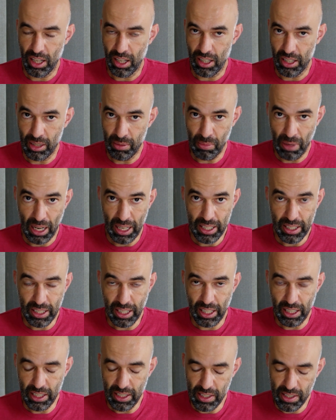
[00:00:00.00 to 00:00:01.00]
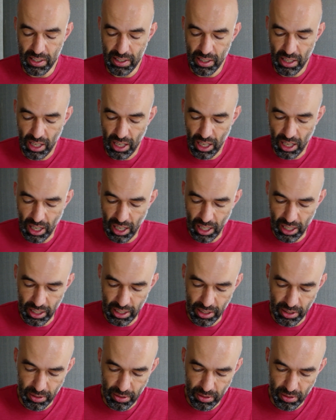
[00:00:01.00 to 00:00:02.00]
In my case,
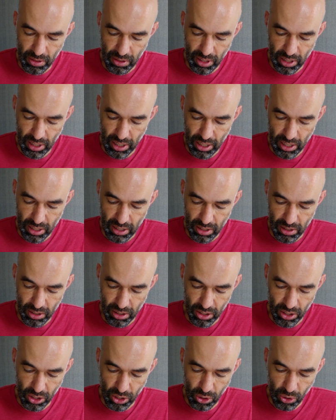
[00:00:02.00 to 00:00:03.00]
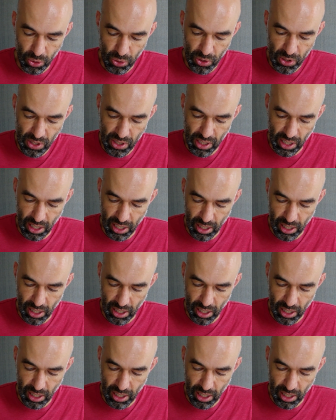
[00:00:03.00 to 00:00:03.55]
I use